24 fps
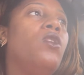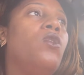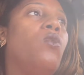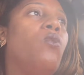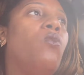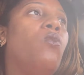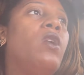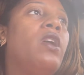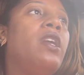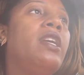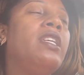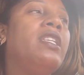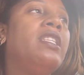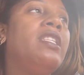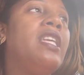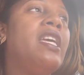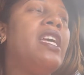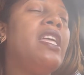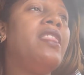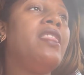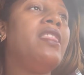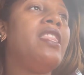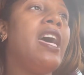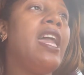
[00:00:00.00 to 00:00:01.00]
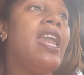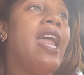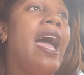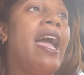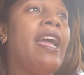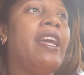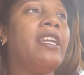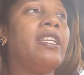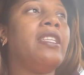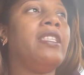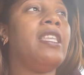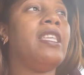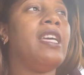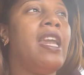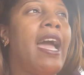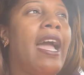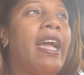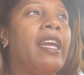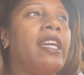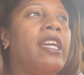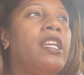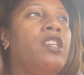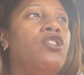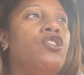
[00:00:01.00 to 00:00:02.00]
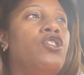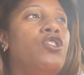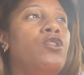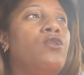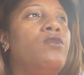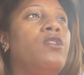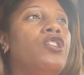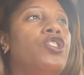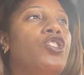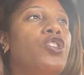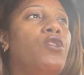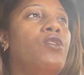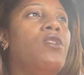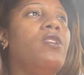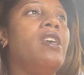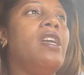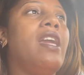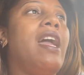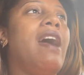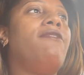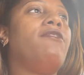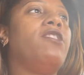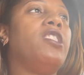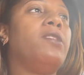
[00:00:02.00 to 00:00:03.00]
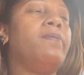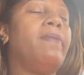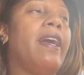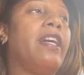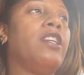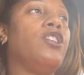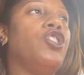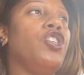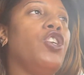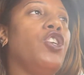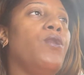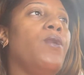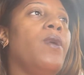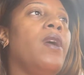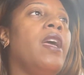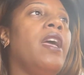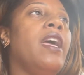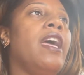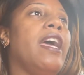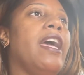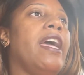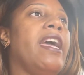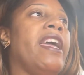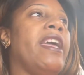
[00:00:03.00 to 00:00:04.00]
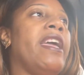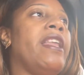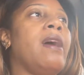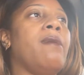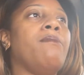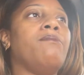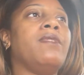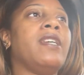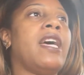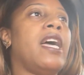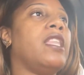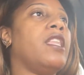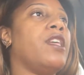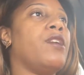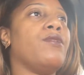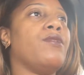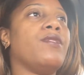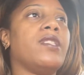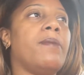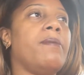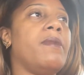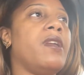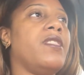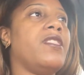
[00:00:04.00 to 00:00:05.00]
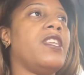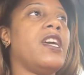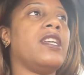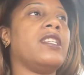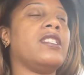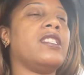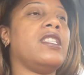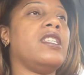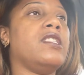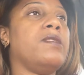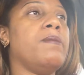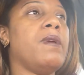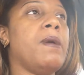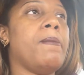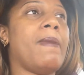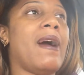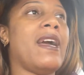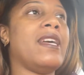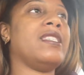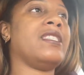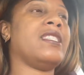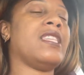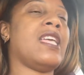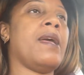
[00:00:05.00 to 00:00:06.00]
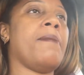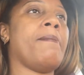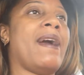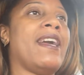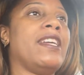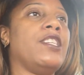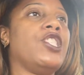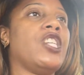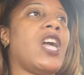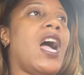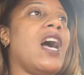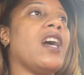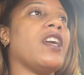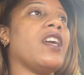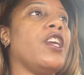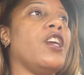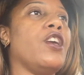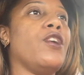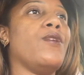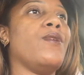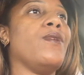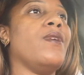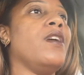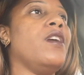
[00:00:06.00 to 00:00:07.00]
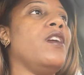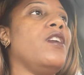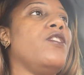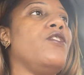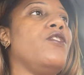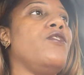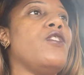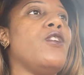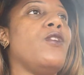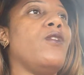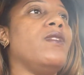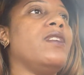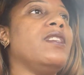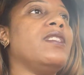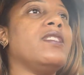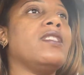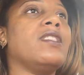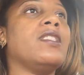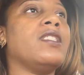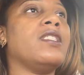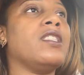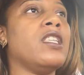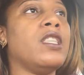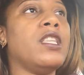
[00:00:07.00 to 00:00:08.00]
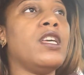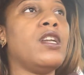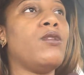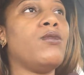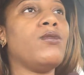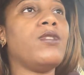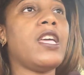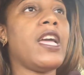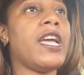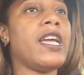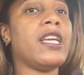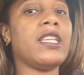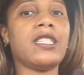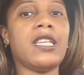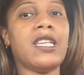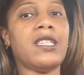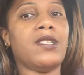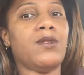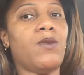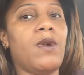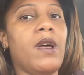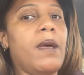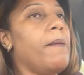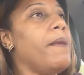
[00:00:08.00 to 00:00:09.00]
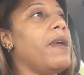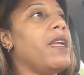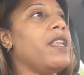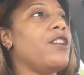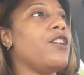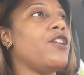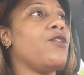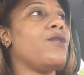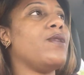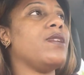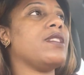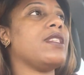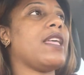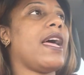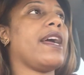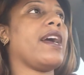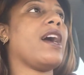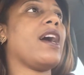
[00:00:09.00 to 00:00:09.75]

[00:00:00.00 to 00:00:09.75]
what is it that I that I can do to show you that I respect you? And I'm telling you, some of the things these men might say might shock you. You know, it's the little things us women do is like,